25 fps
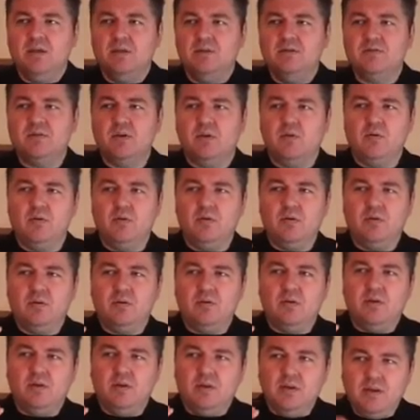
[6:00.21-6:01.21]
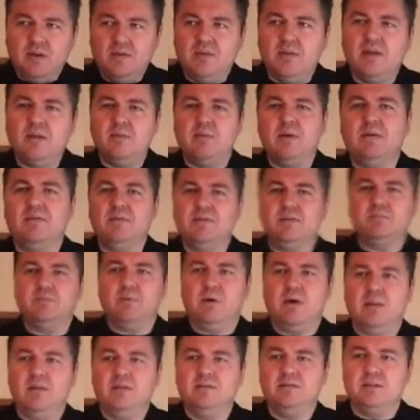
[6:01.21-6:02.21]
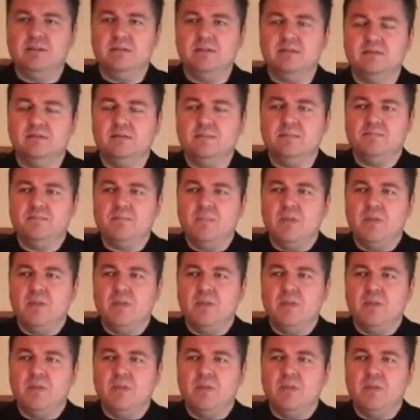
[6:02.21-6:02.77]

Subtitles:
So you need to think about these policies.